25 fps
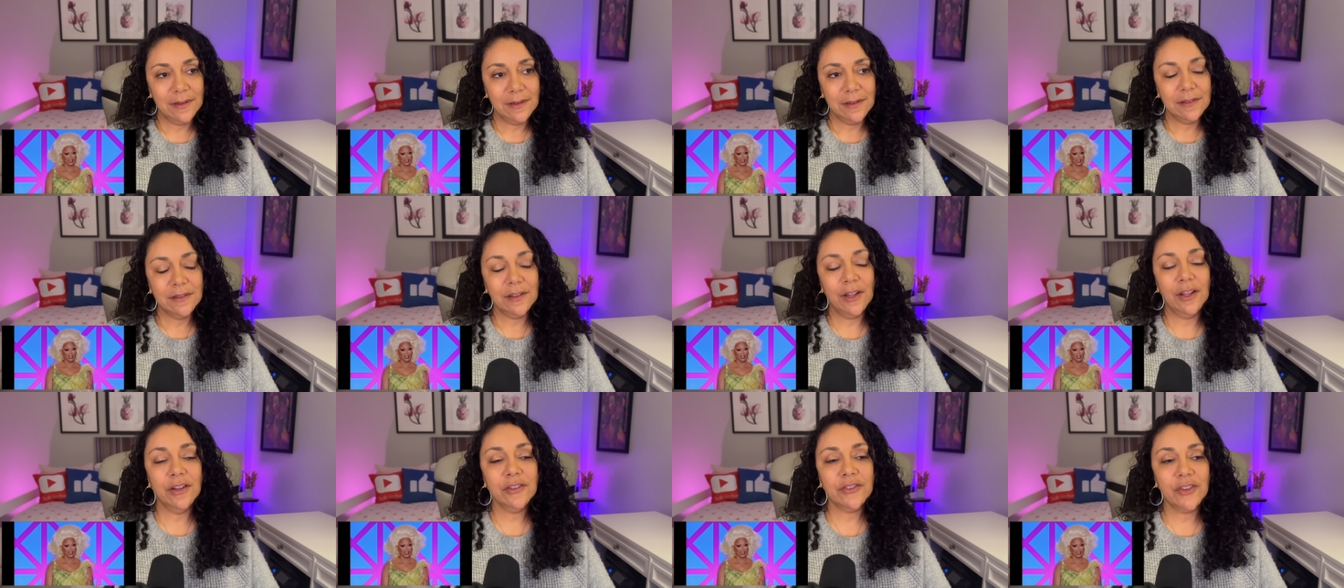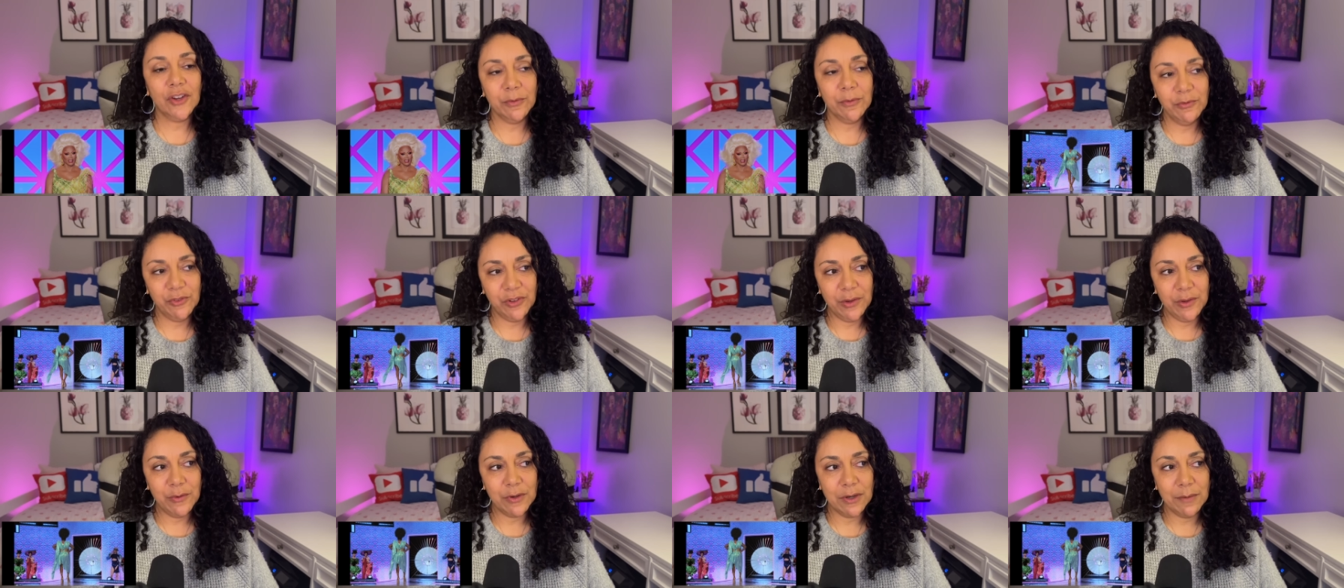Long term,
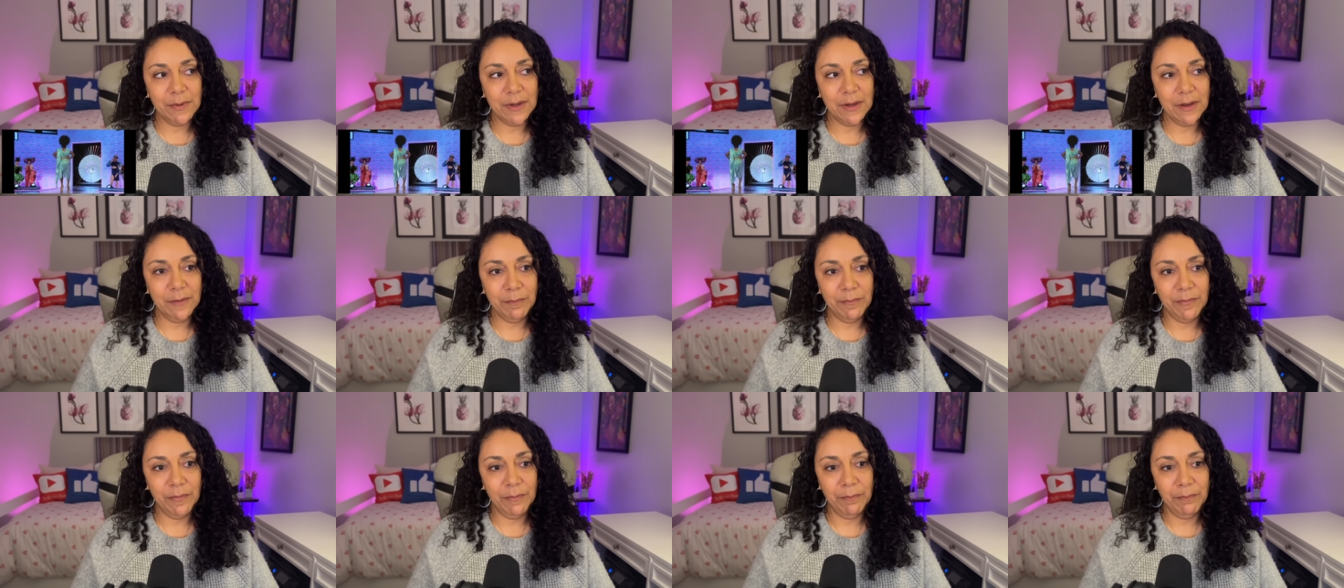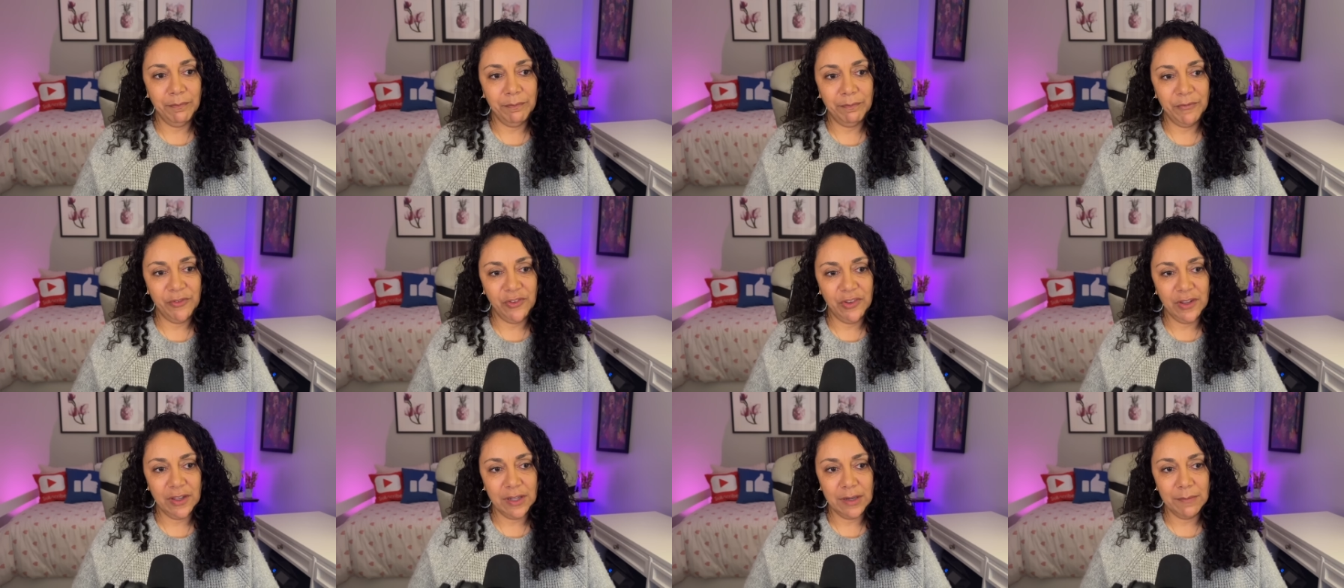she could have been
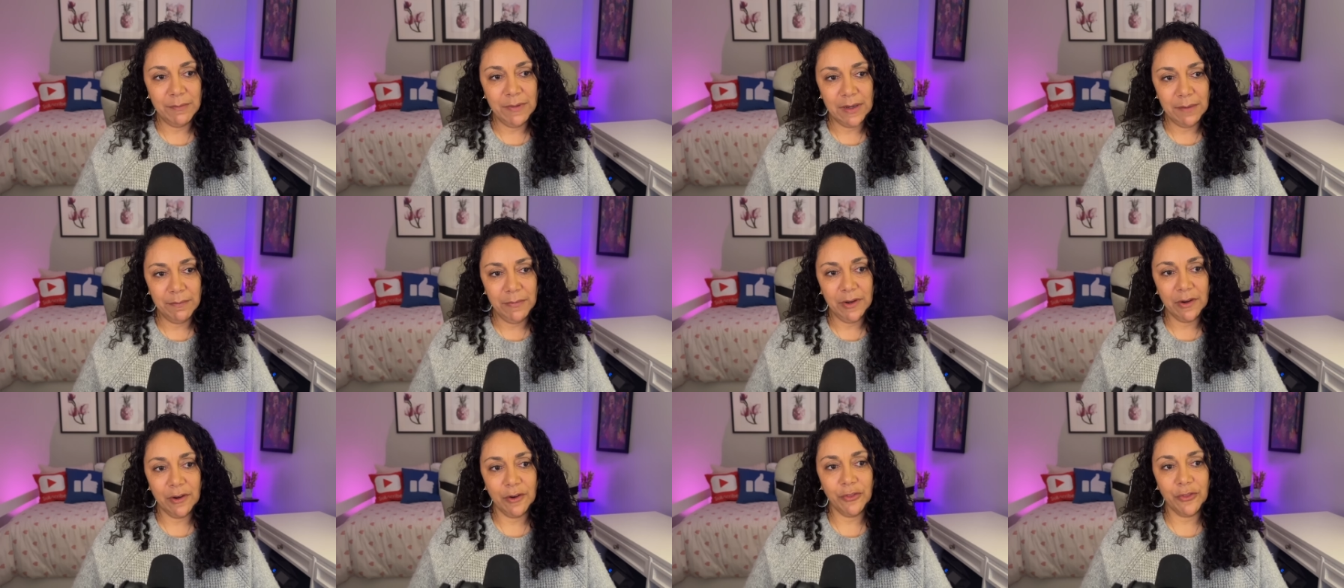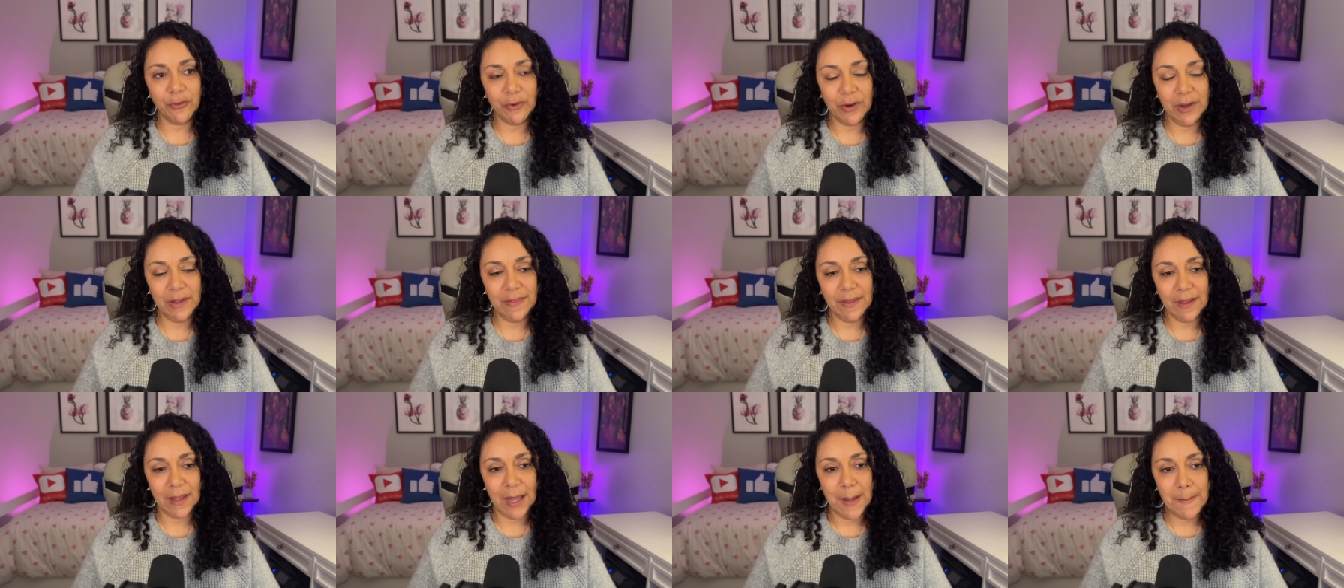a bigger threat
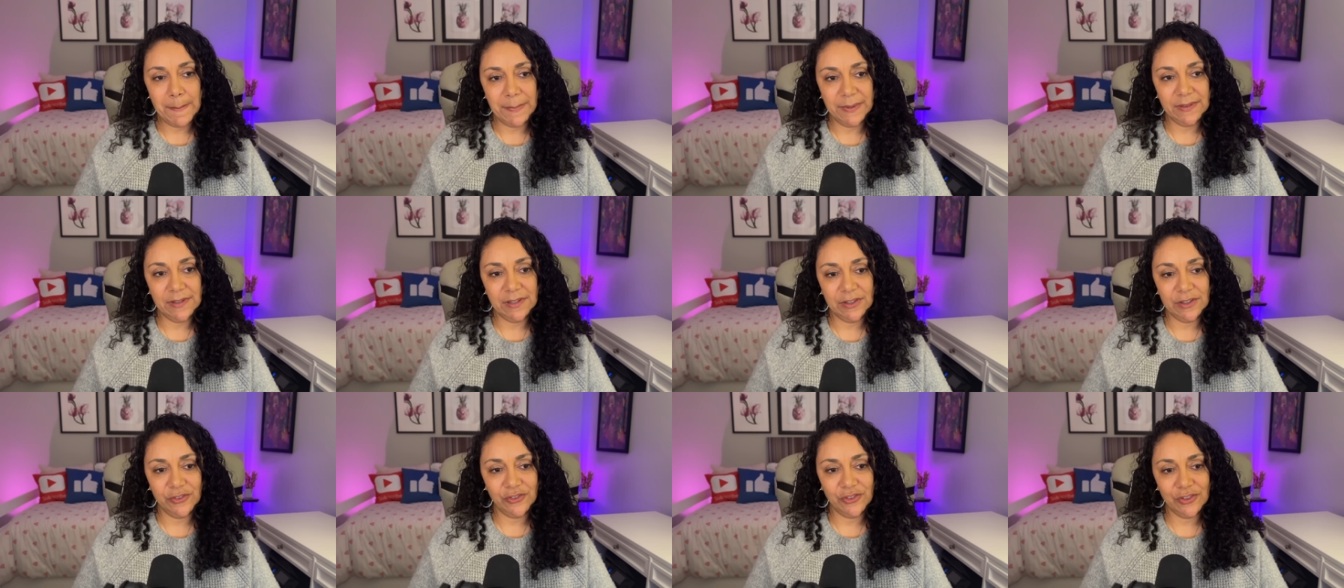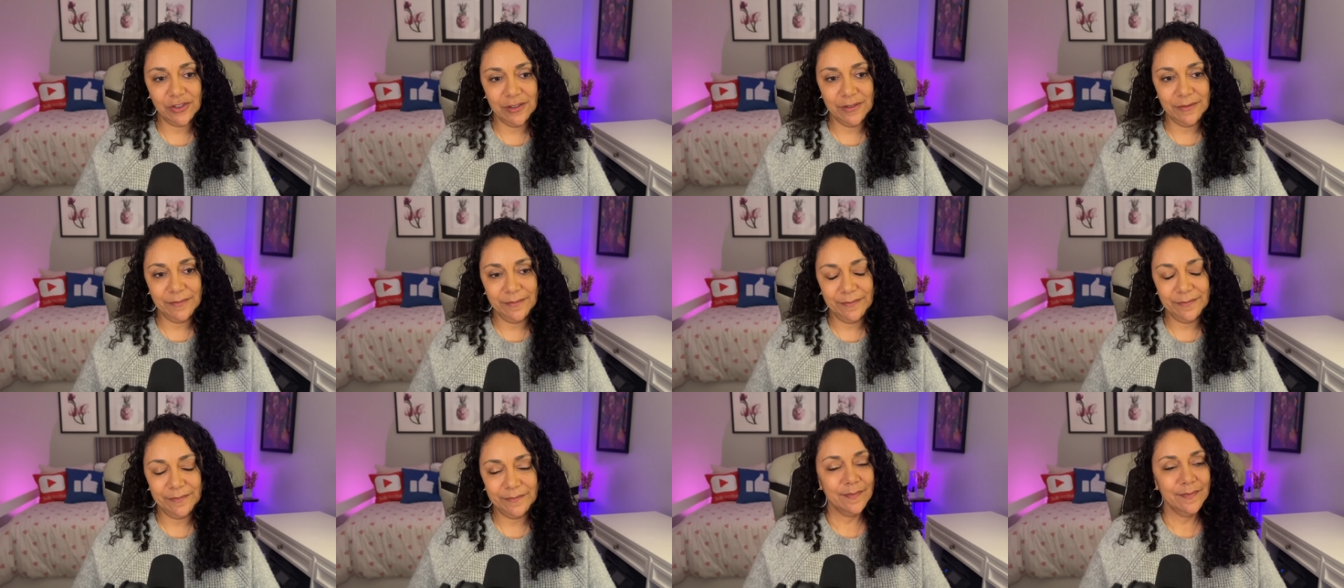in the
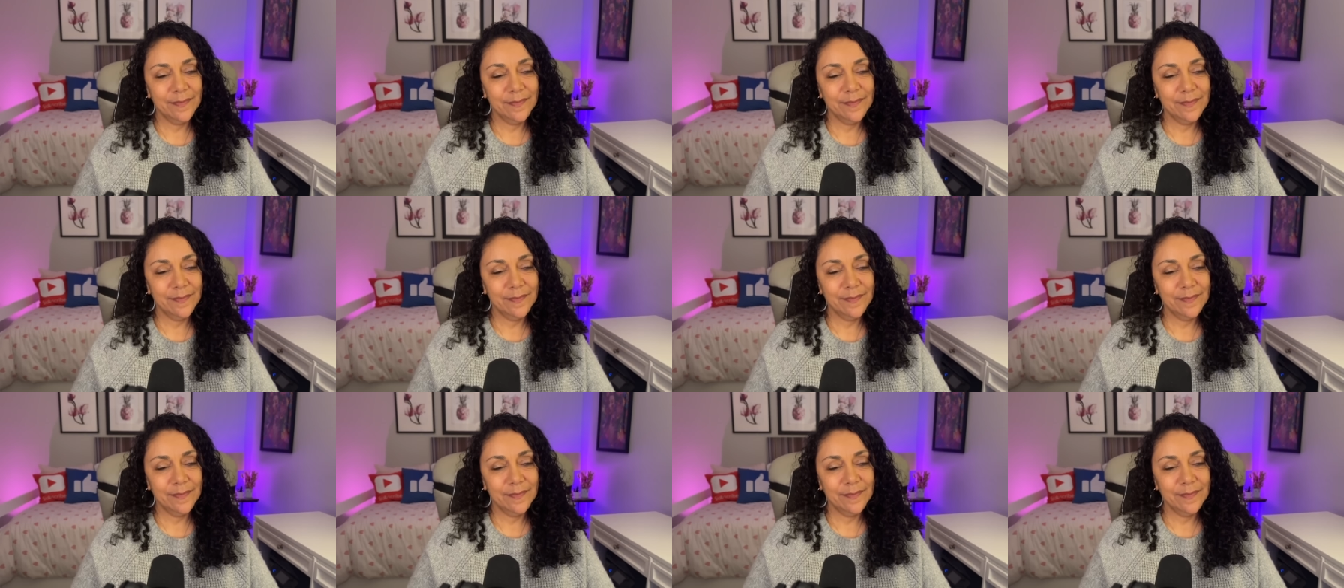competition.